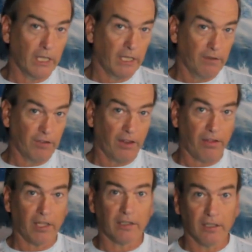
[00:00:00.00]
and if they
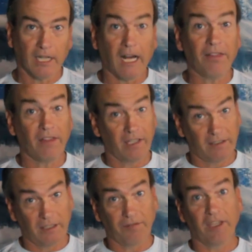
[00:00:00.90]
think that, I think
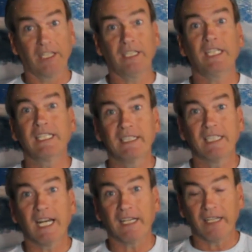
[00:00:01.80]
that if they need
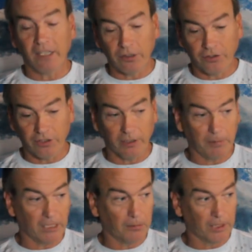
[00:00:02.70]
that energy to
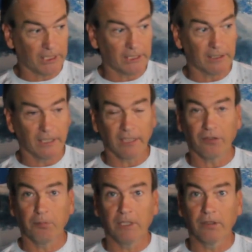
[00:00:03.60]
be able to get the
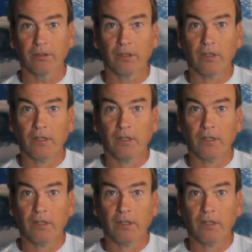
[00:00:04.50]
next meal